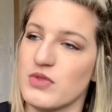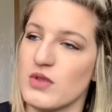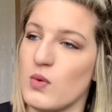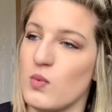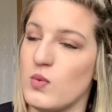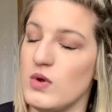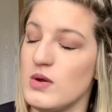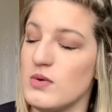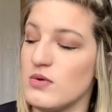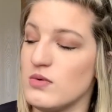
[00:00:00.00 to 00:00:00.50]

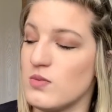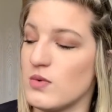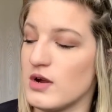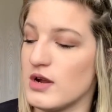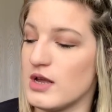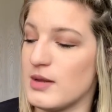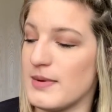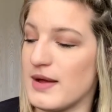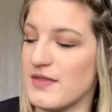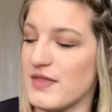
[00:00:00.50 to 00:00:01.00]
we will
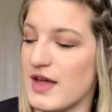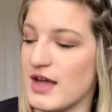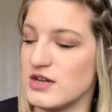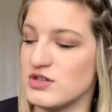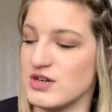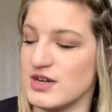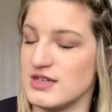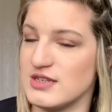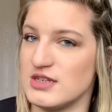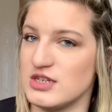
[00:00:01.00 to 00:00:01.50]
worry about that
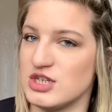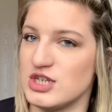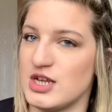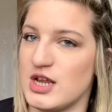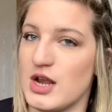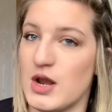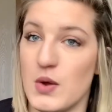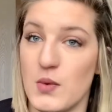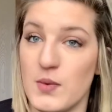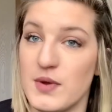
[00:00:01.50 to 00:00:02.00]

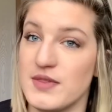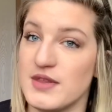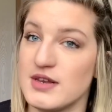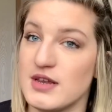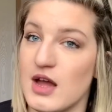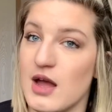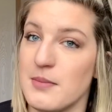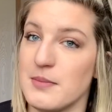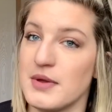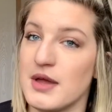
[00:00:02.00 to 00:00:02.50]
transition when the
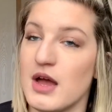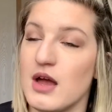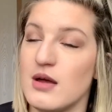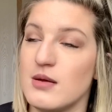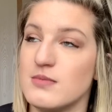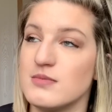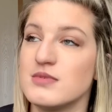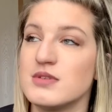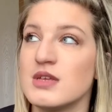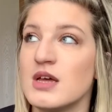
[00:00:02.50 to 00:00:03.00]
time
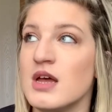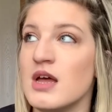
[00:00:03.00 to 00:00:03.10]
comes.